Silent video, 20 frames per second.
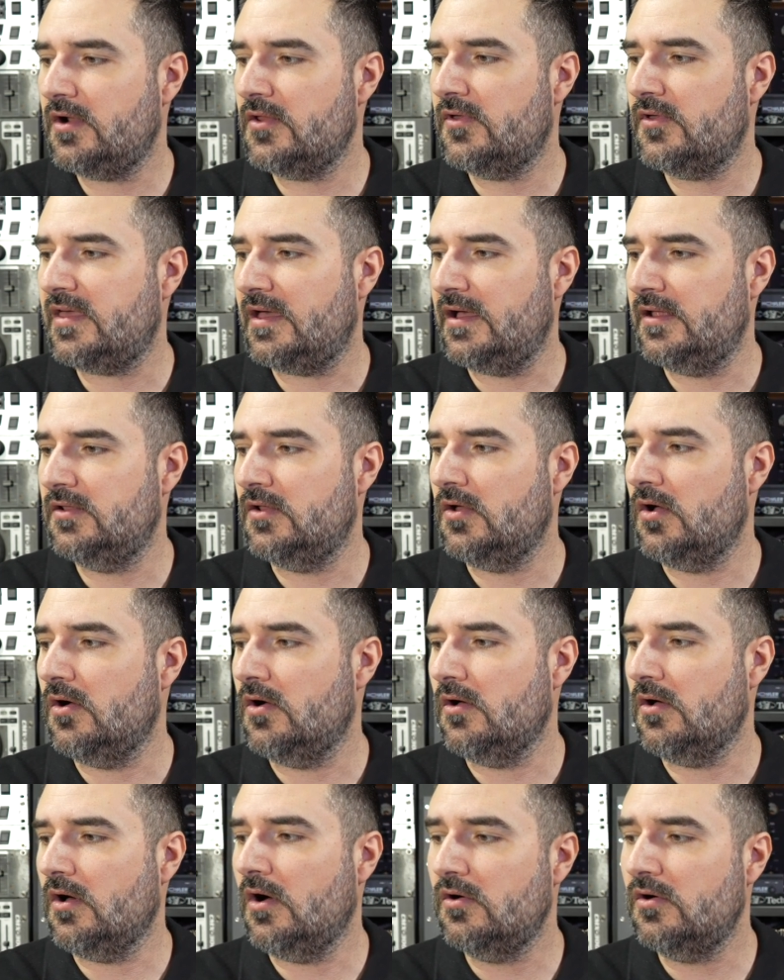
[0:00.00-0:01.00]
you can
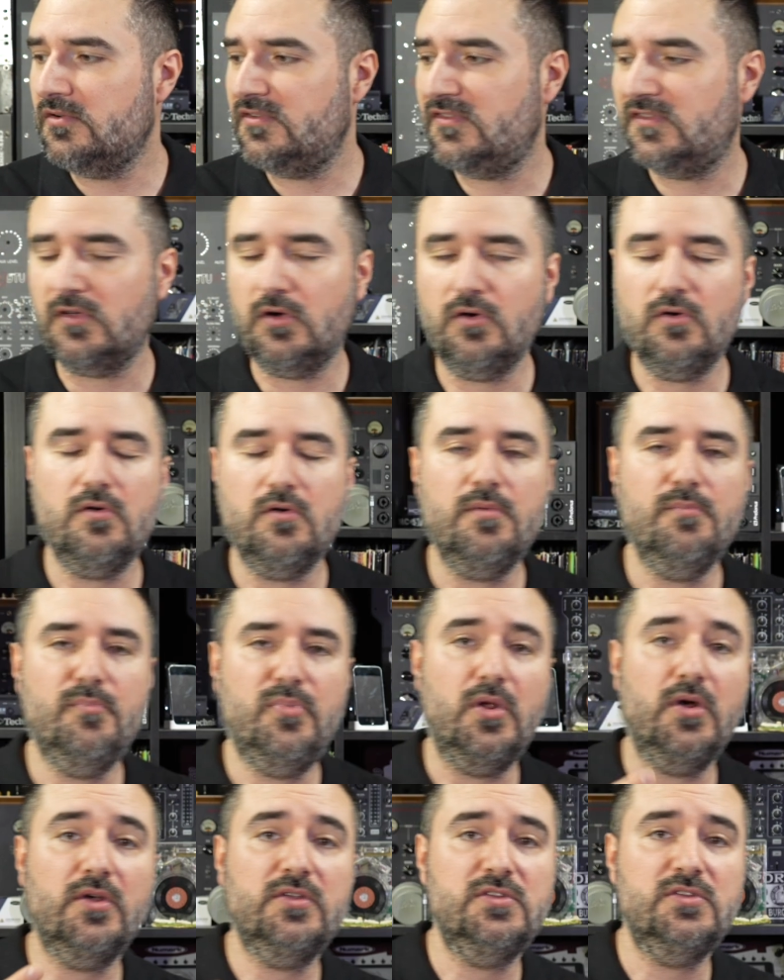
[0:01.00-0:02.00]
also
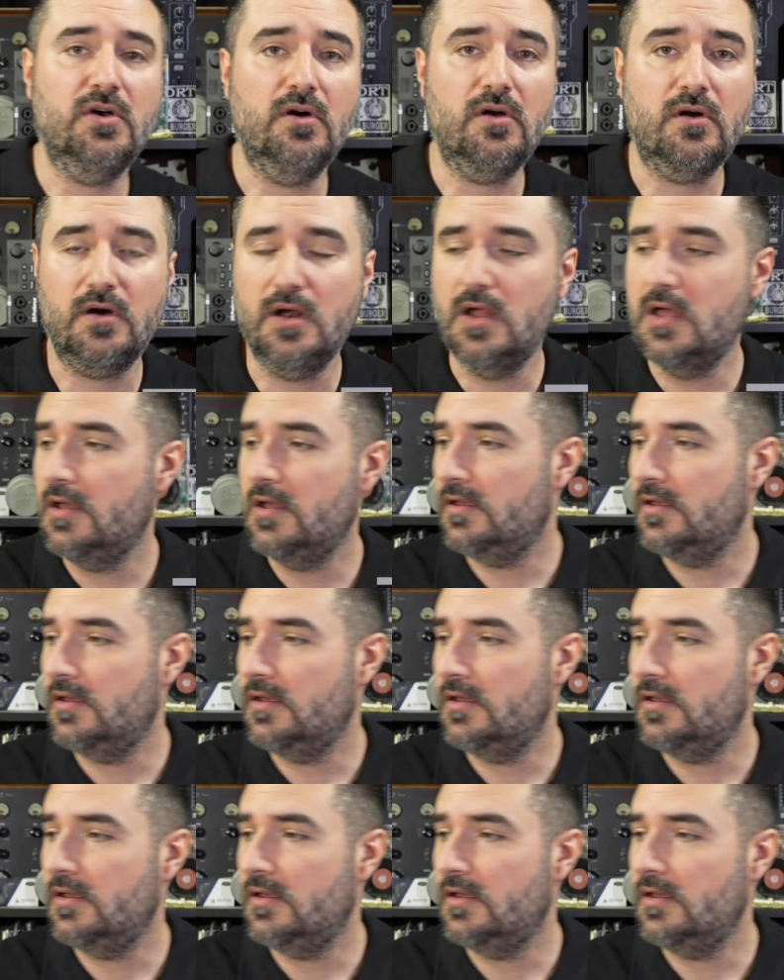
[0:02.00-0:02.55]
plug your,